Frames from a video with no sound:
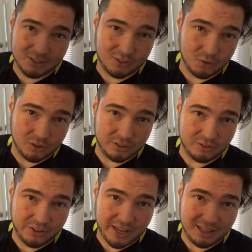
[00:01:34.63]
Store
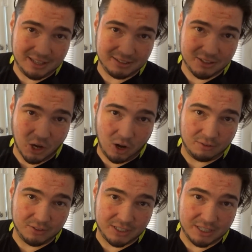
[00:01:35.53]
surveillance,
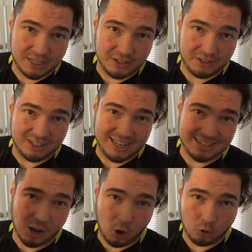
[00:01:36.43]
office security,
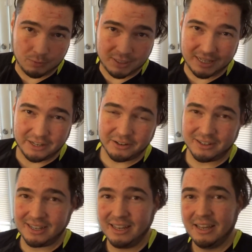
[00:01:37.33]
and home
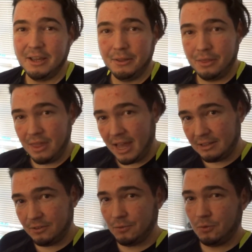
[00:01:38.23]
security.
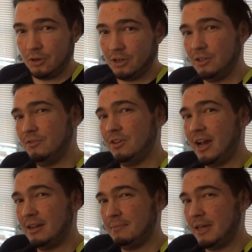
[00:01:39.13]
That's where you've
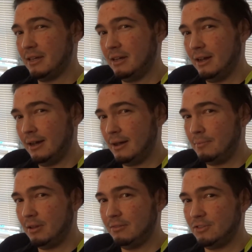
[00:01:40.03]
got to make a
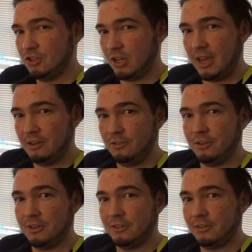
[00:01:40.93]
couple of
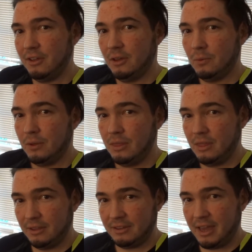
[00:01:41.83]
changes with
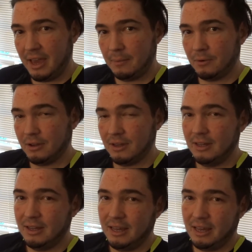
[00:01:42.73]
this camera
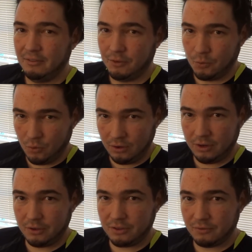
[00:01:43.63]
if you're wanting
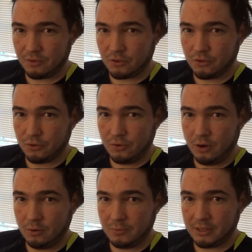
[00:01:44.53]
to use it for true
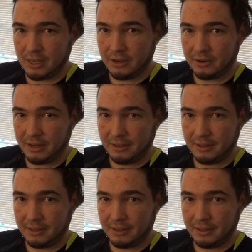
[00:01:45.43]
home security.